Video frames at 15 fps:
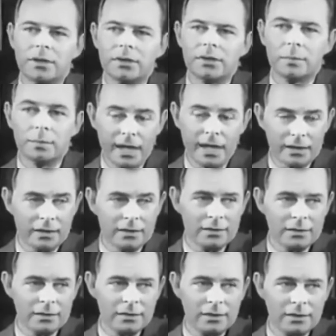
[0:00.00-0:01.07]
but under the
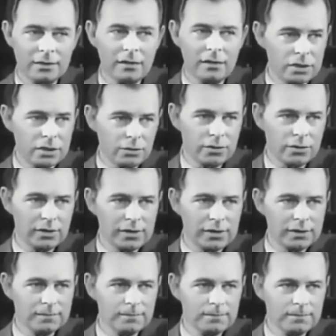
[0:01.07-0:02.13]
banner of
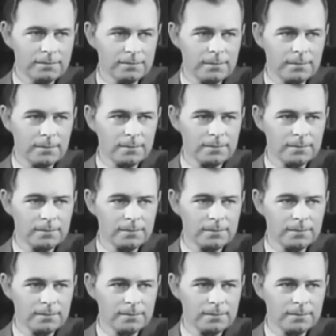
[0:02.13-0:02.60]
socialism.